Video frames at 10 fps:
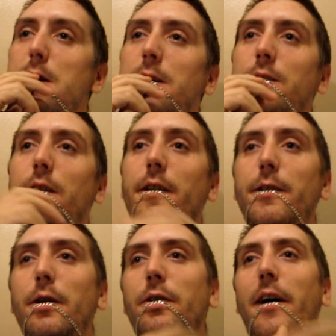and try to
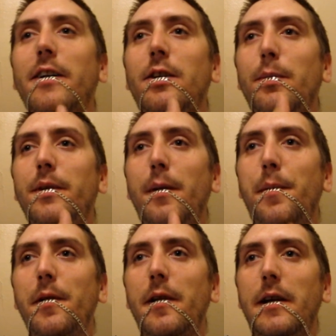use that to
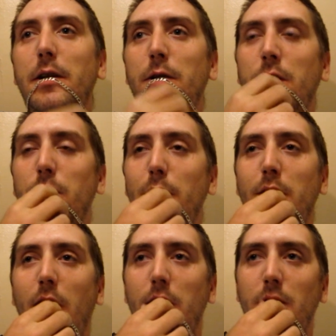manipulate or sweet
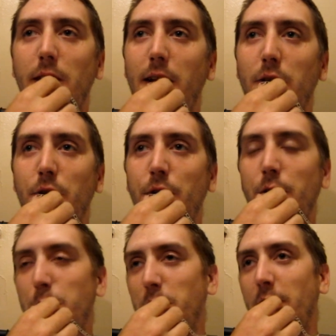talk the landlord
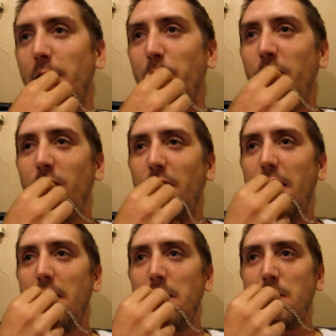into letting me stay,